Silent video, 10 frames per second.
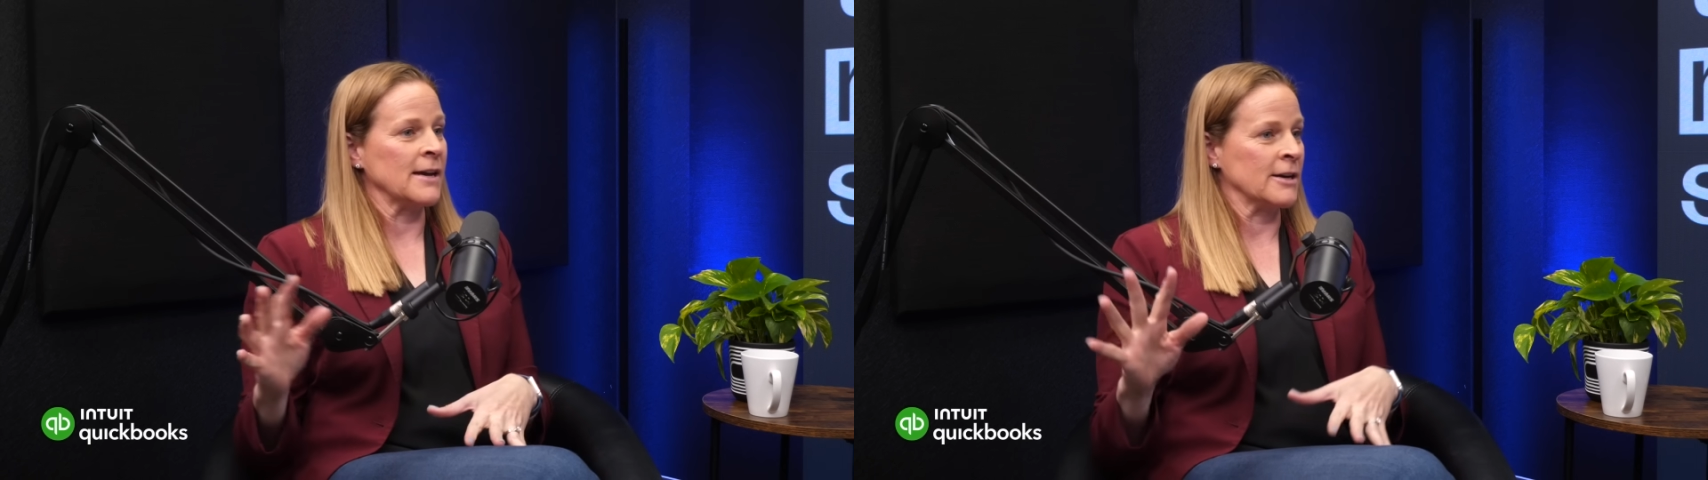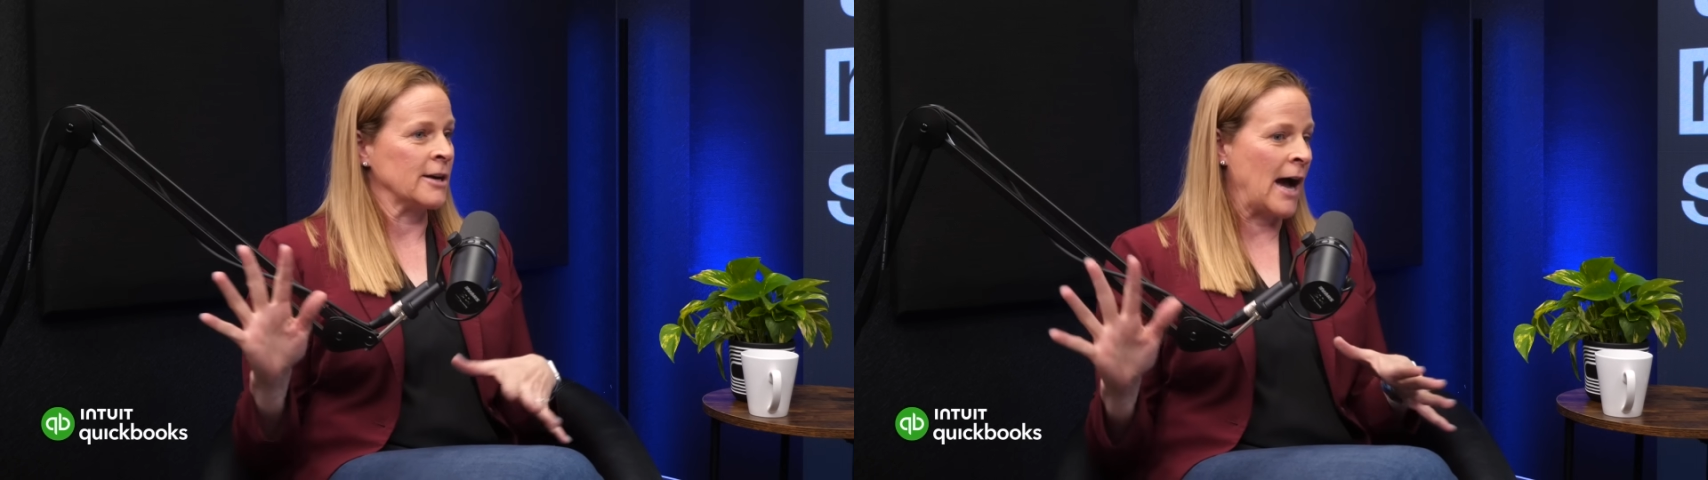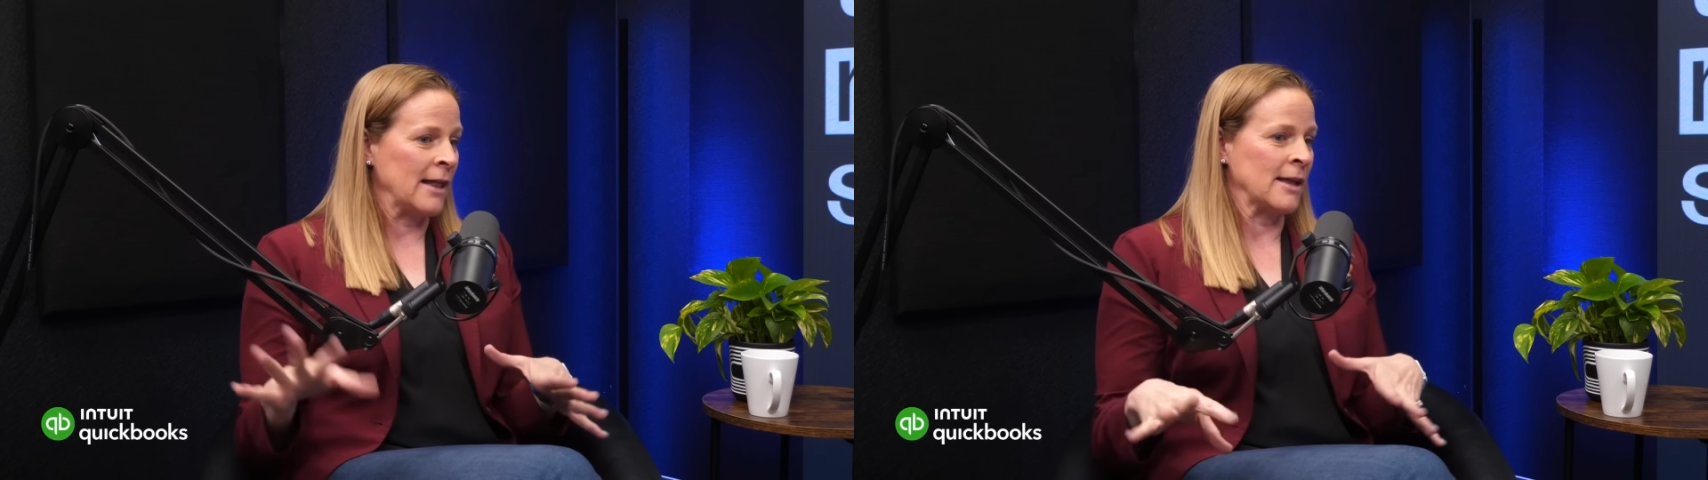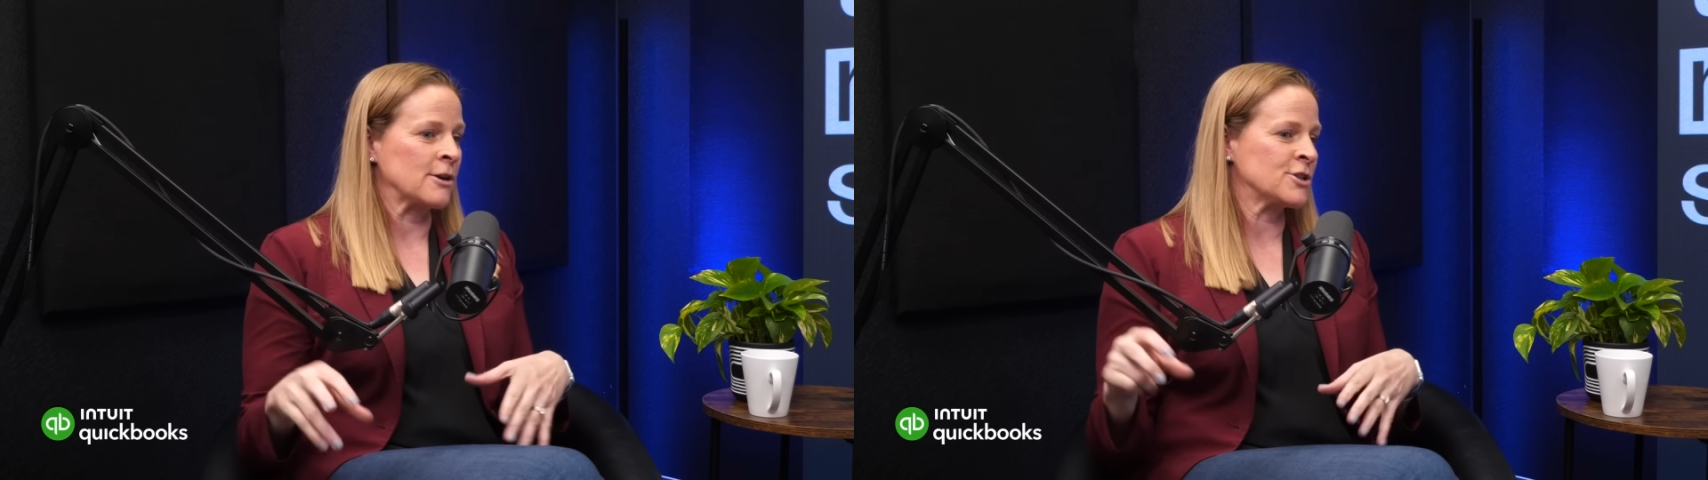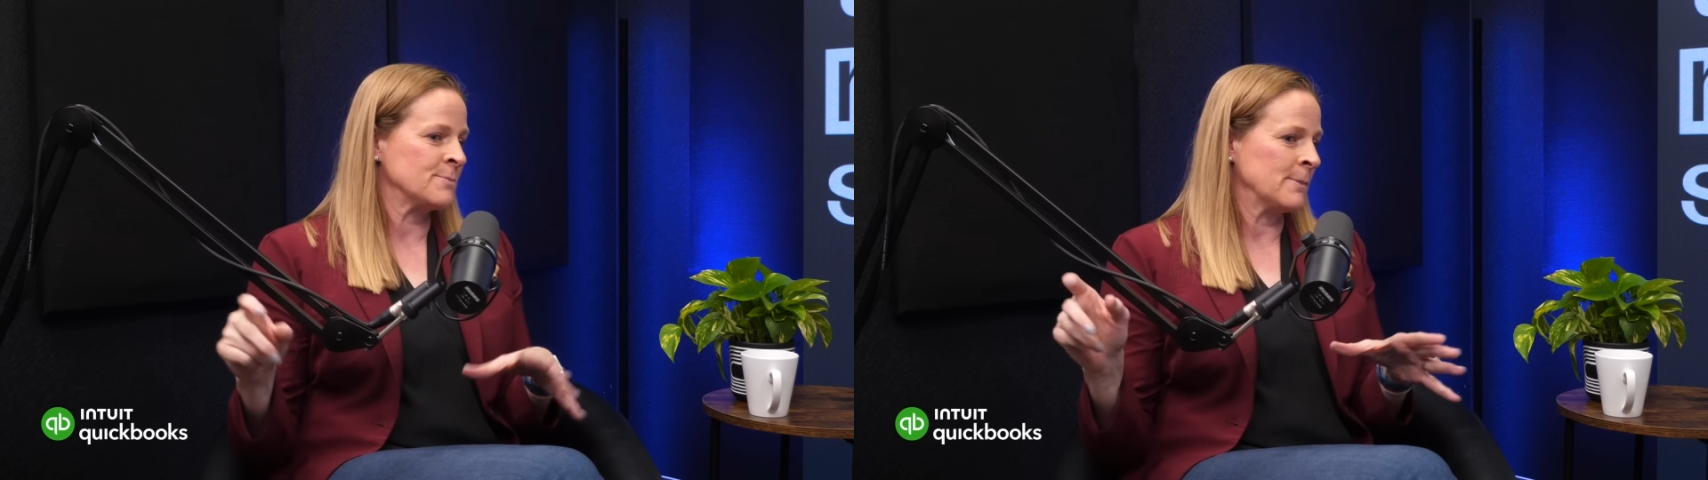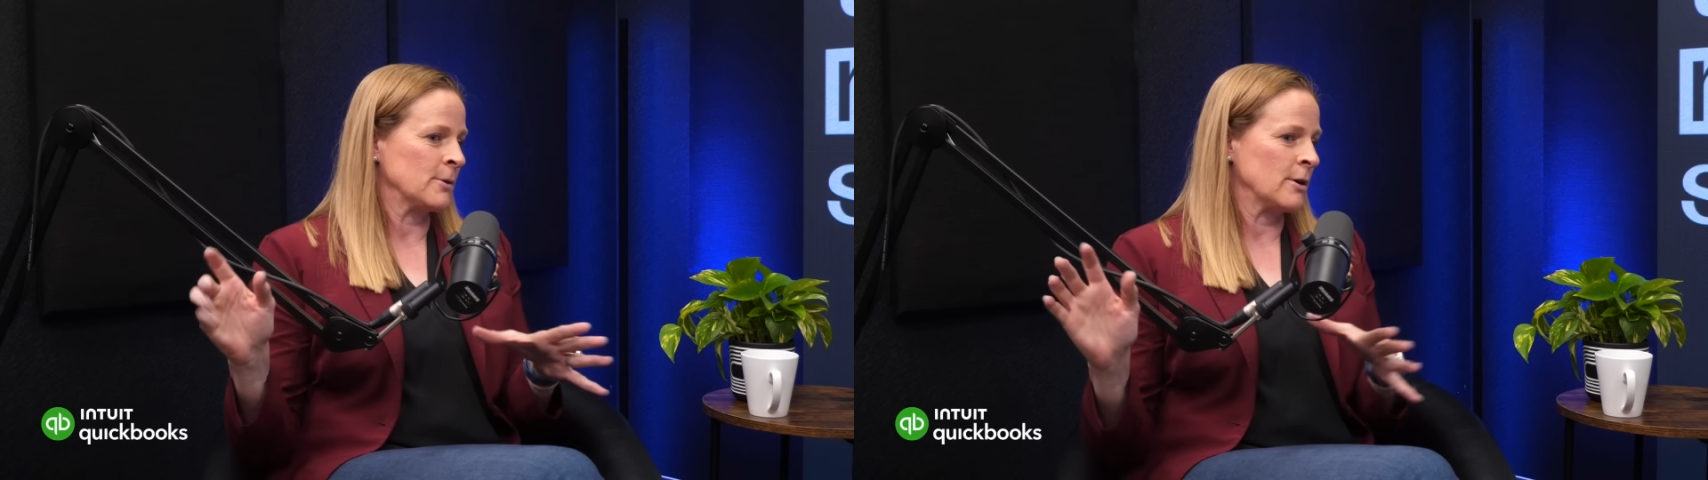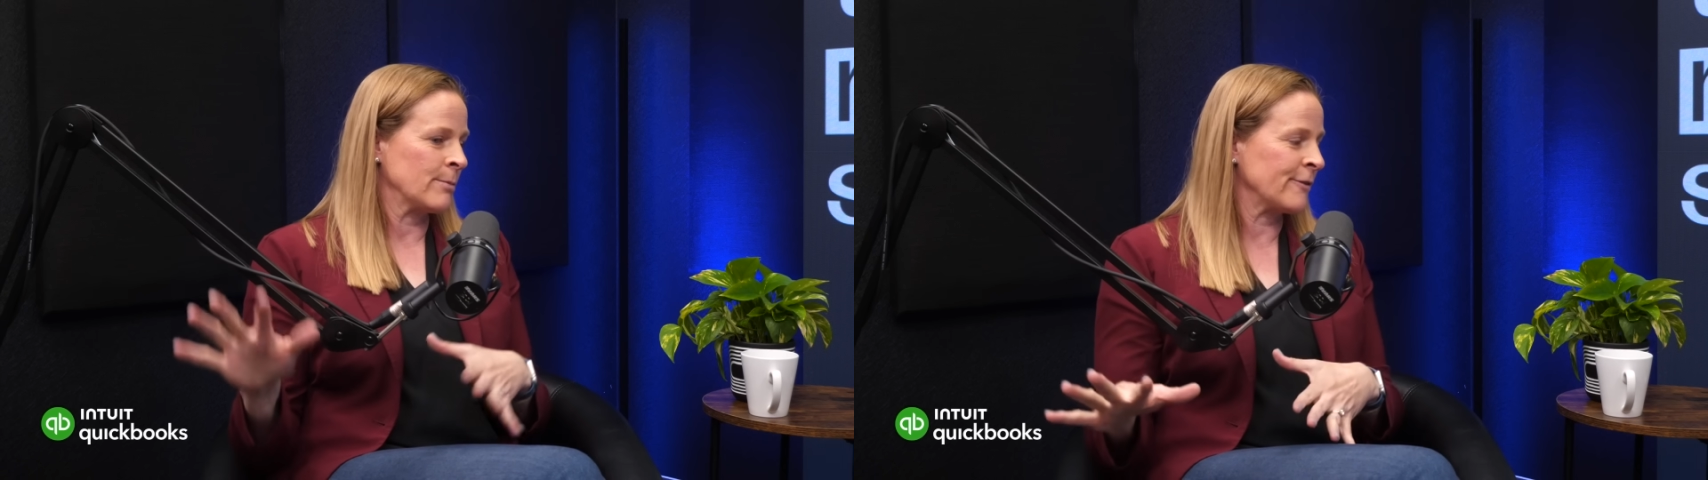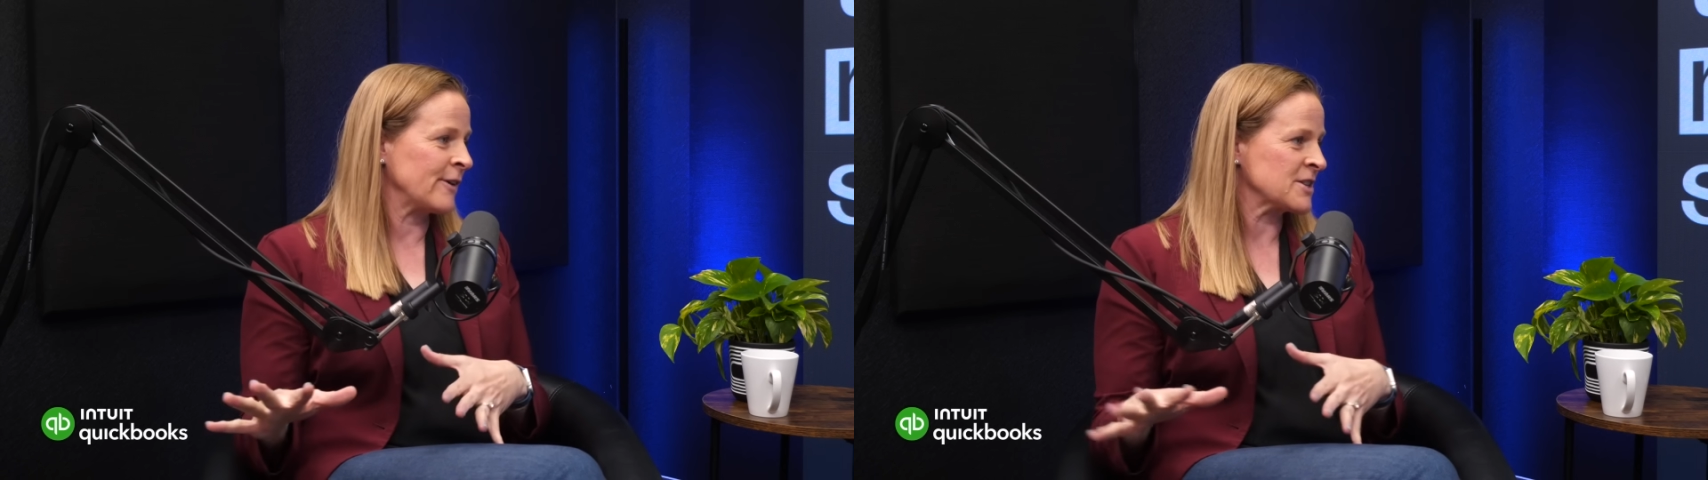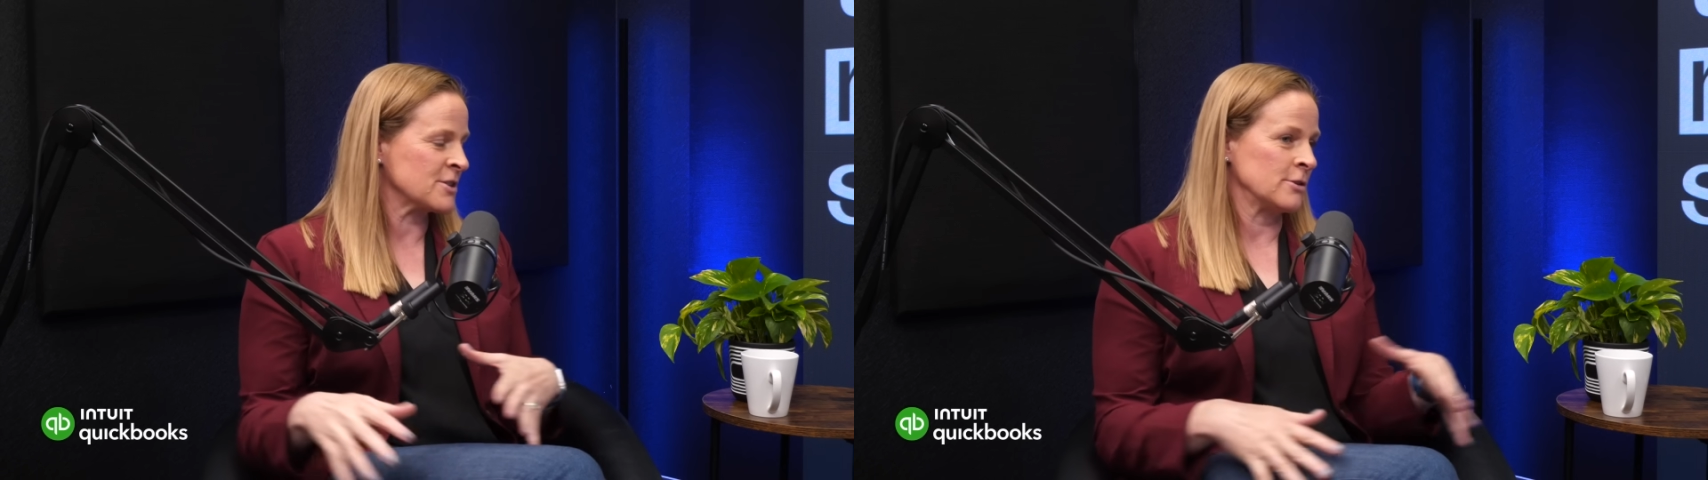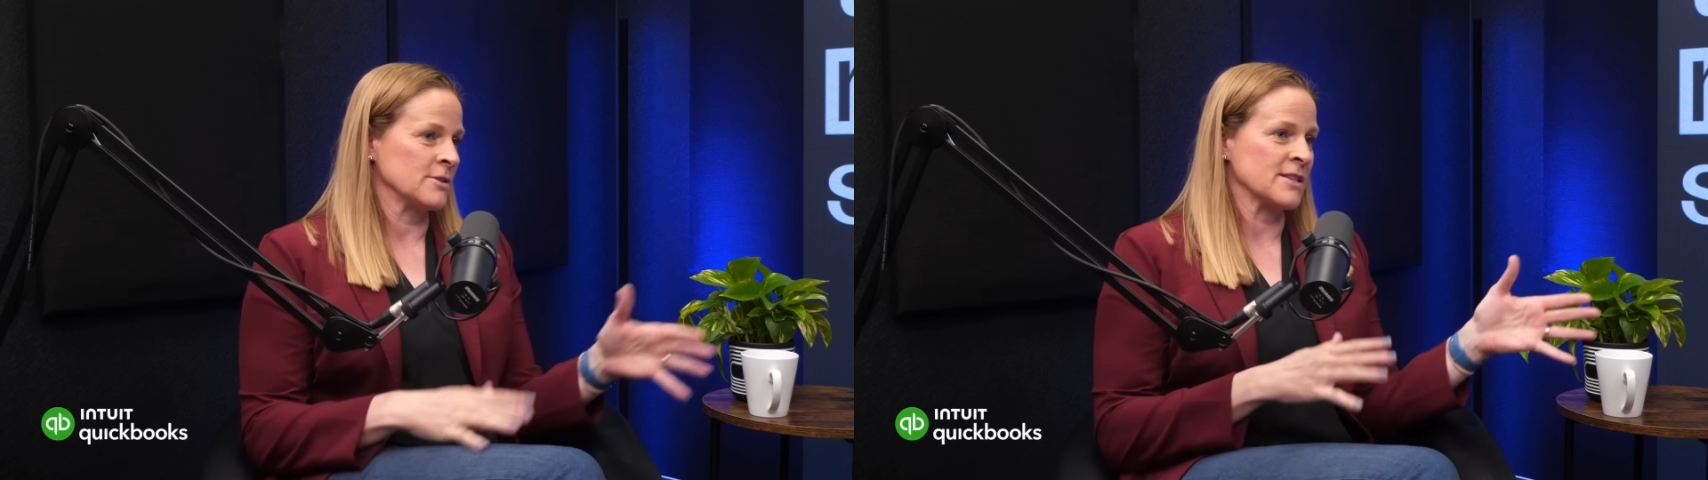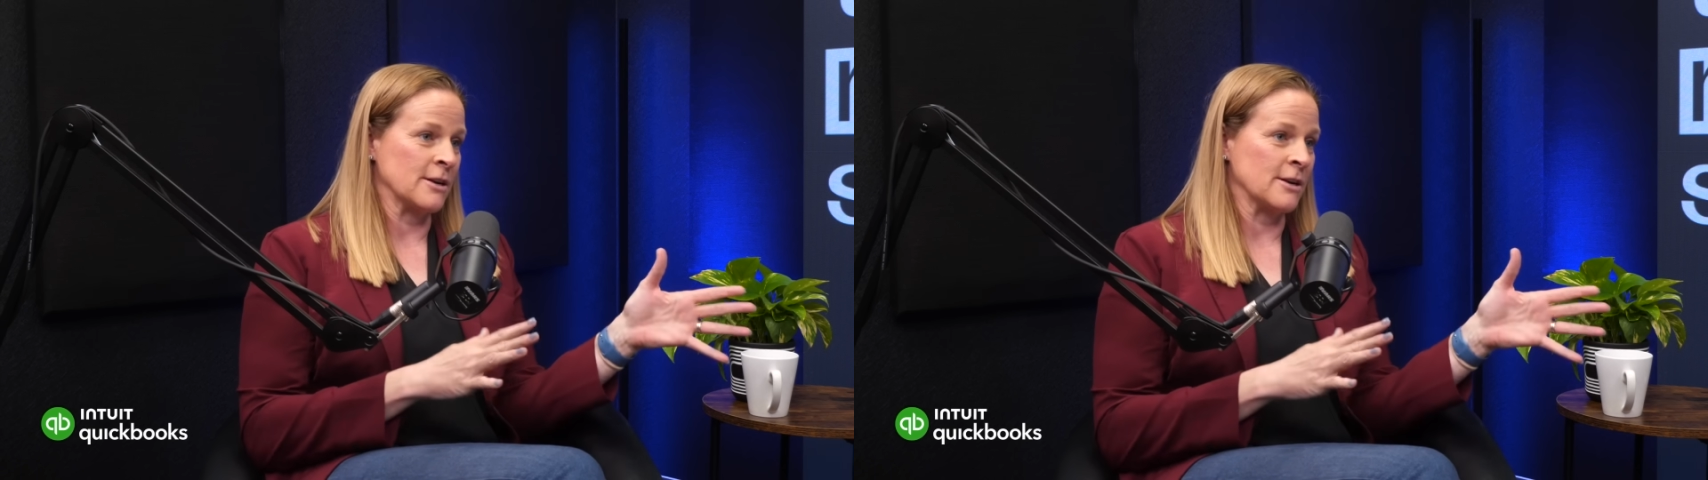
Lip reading: our at-large member, our professionals,